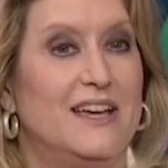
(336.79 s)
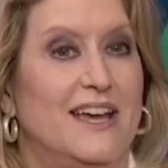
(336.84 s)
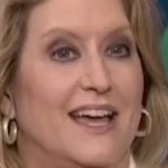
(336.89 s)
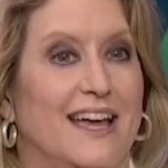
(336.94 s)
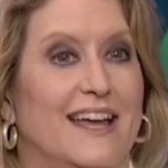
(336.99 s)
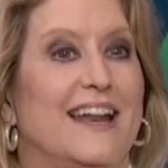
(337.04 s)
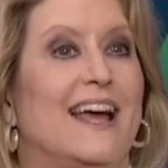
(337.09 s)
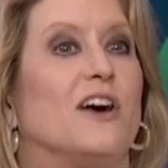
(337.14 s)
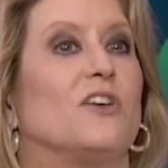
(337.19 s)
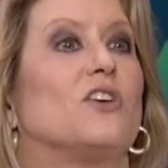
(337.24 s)

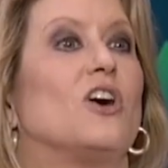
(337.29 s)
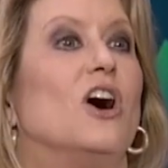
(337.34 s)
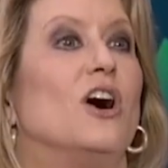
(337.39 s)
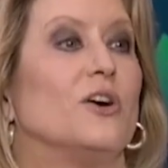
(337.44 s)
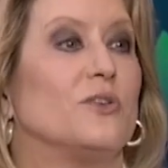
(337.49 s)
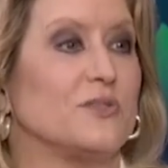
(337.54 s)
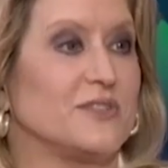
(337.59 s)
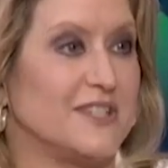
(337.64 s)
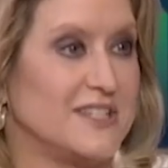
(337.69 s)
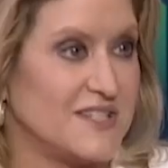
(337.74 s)
and how
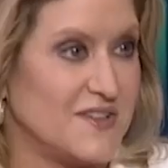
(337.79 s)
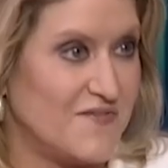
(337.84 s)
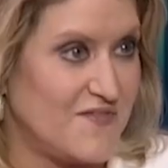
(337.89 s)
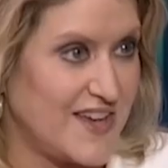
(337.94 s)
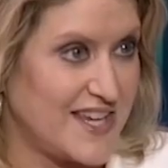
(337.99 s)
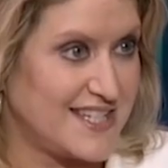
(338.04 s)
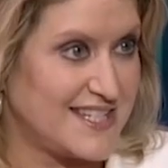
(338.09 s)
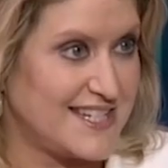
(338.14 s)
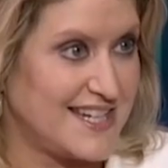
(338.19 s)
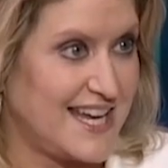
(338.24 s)
Congress is
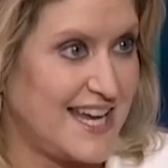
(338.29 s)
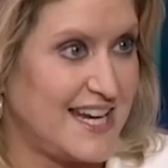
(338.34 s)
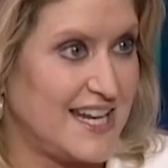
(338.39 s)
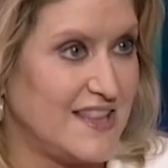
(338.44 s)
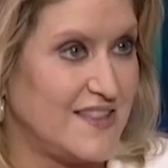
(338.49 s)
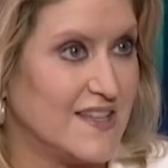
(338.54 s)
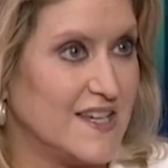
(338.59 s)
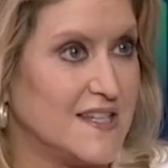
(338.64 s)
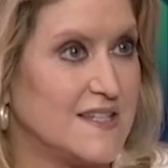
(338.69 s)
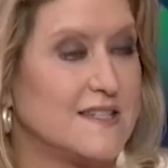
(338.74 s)

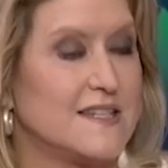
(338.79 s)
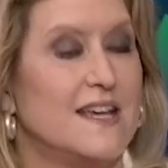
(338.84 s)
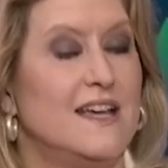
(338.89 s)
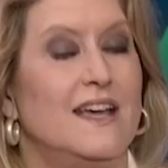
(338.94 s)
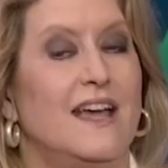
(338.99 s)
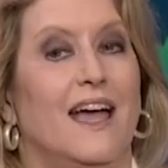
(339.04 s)
investigating this.